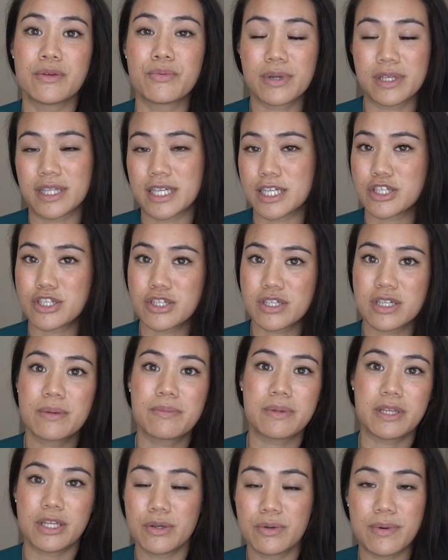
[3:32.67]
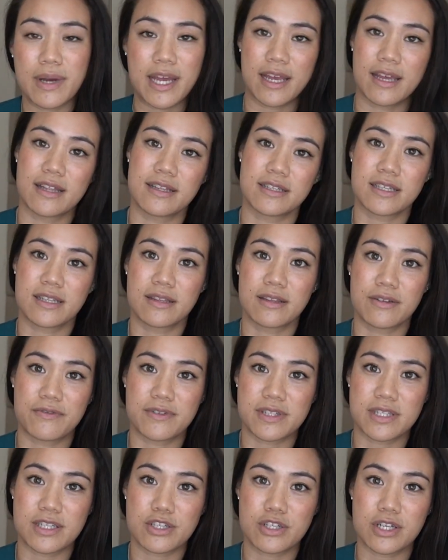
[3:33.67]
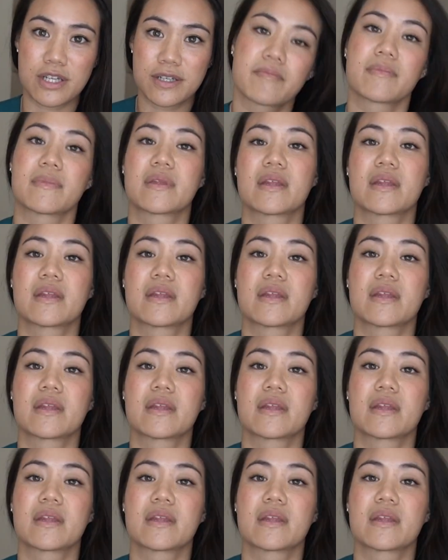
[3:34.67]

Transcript: relationship, you and the physician.